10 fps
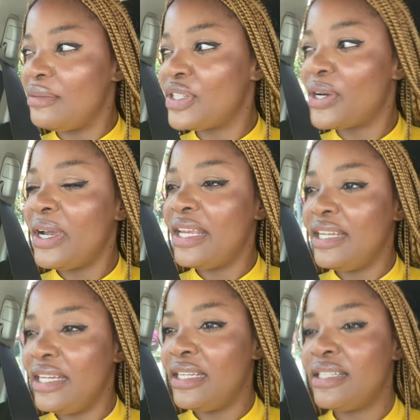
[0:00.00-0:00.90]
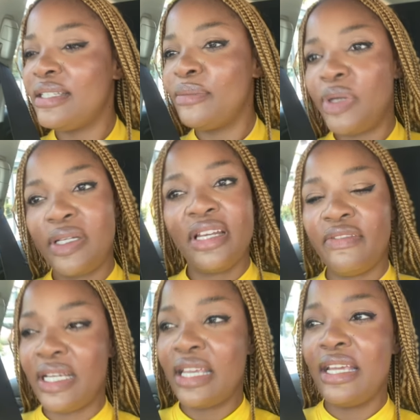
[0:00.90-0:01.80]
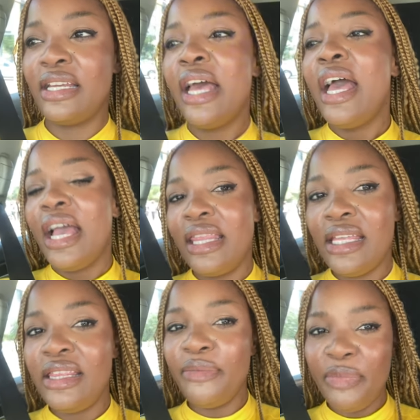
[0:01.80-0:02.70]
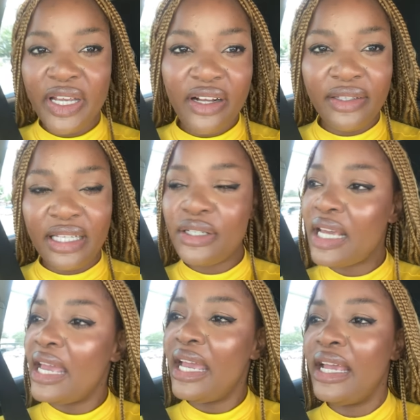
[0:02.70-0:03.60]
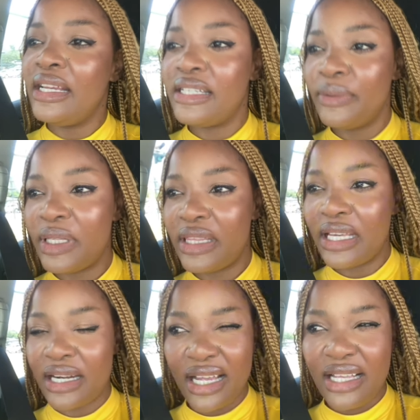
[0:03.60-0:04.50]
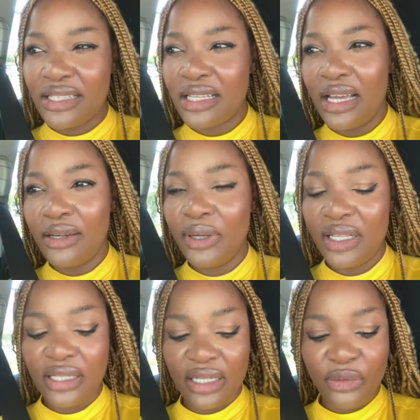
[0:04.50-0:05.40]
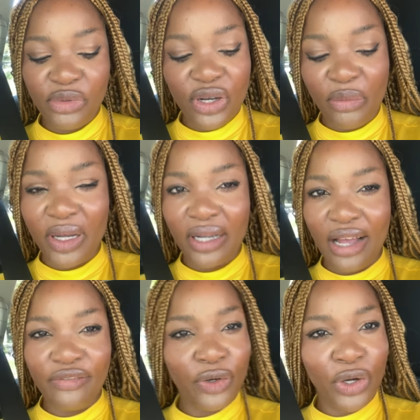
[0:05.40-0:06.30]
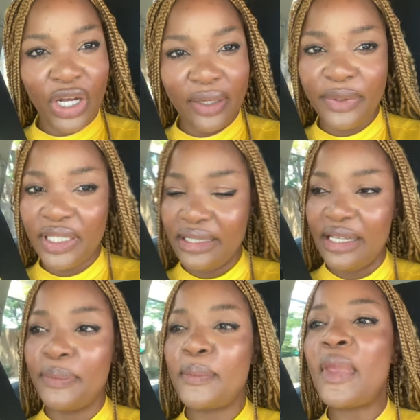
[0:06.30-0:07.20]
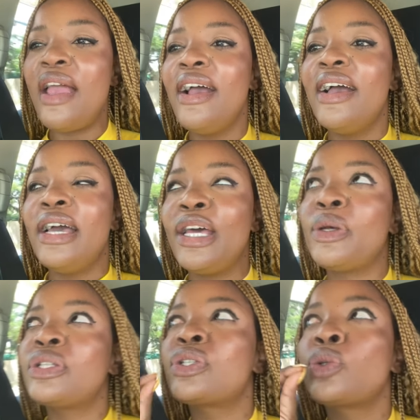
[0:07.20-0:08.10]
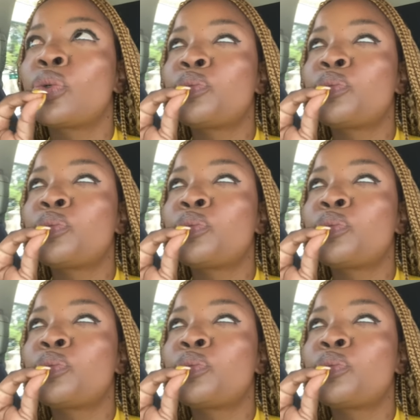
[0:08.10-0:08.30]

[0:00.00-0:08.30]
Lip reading: time trying it, but never again. And then the meal that I ate with the rice, I forgot the name. It was